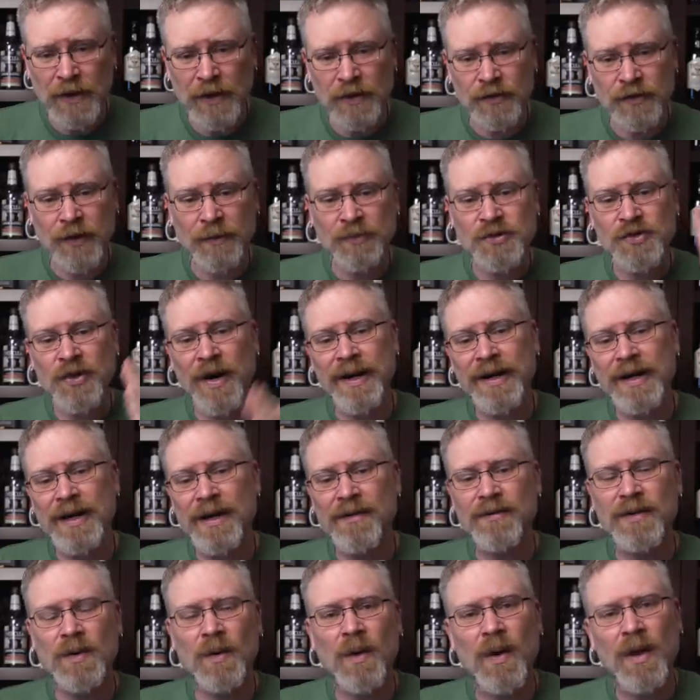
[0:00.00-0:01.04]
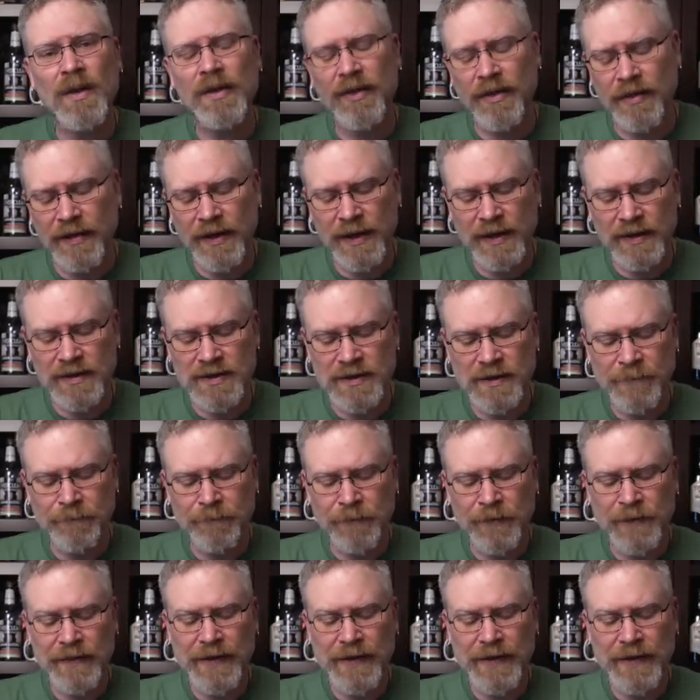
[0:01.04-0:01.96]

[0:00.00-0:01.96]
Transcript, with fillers: So I'm trying to give you all the things